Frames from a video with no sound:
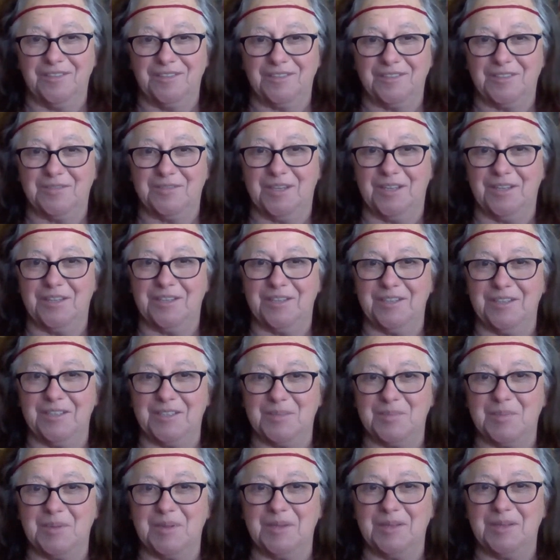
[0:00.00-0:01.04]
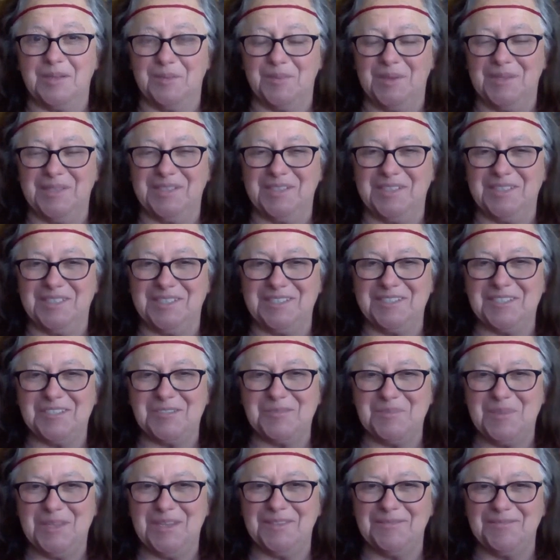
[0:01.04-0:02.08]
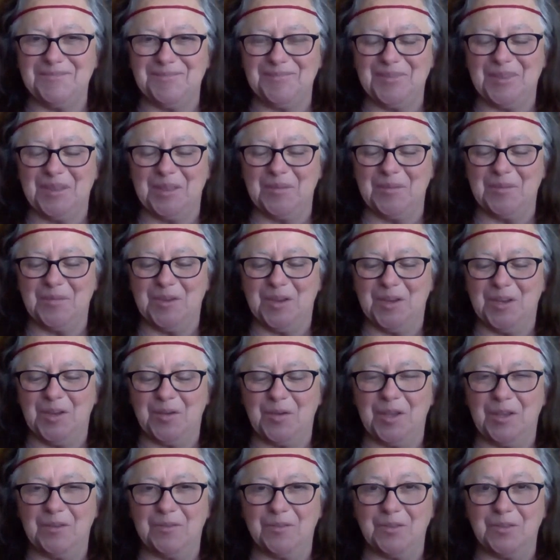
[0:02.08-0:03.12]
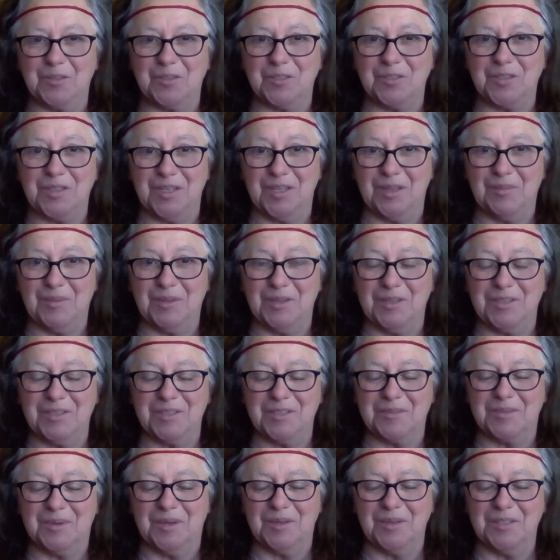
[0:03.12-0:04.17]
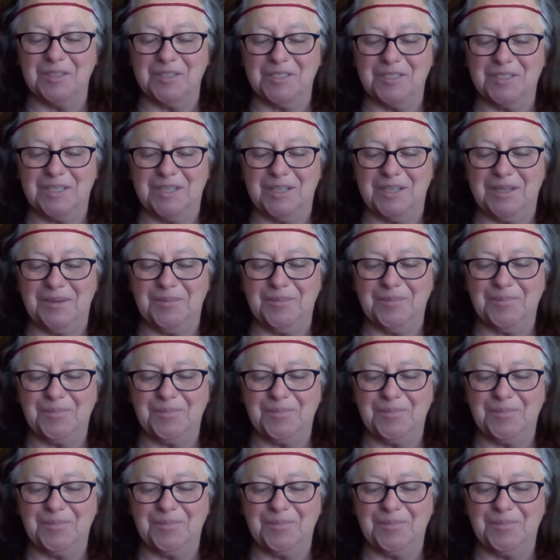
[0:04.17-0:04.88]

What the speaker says: Llewellyn has been amazing to me. I'm very grateful to them as well this day.